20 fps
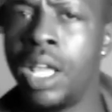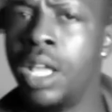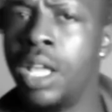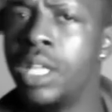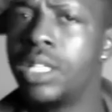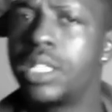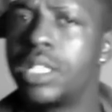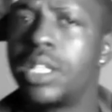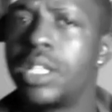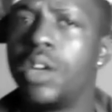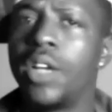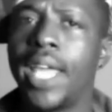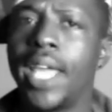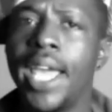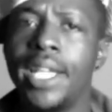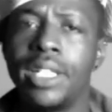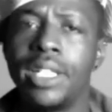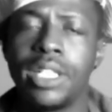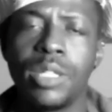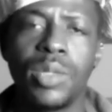So
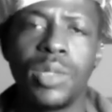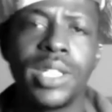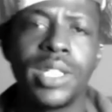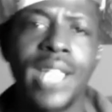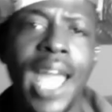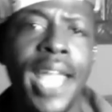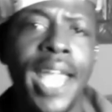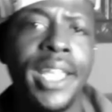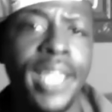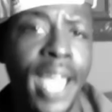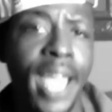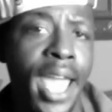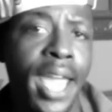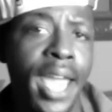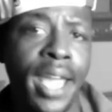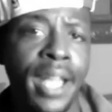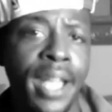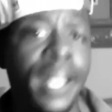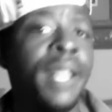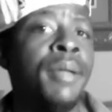Candace was like,
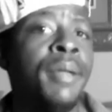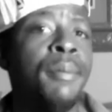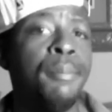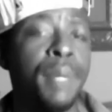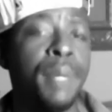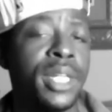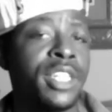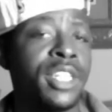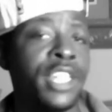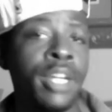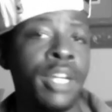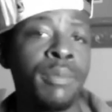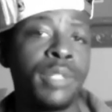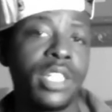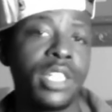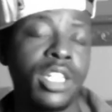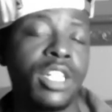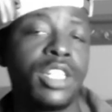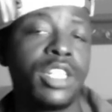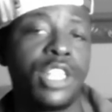yeah, but Jim
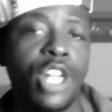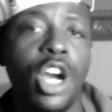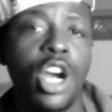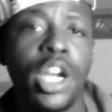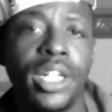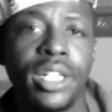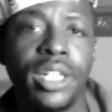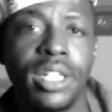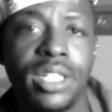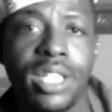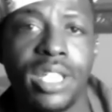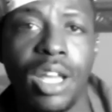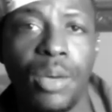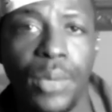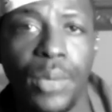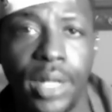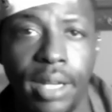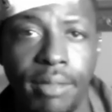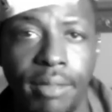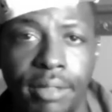should join us or
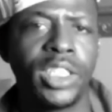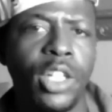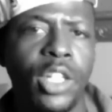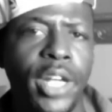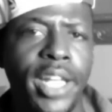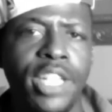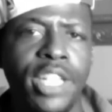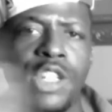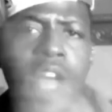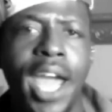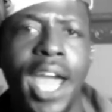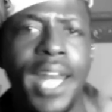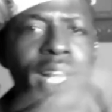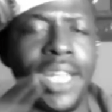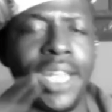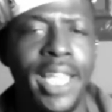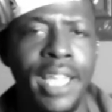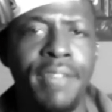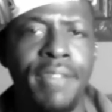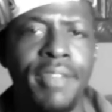whatever. So they try to
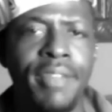leave,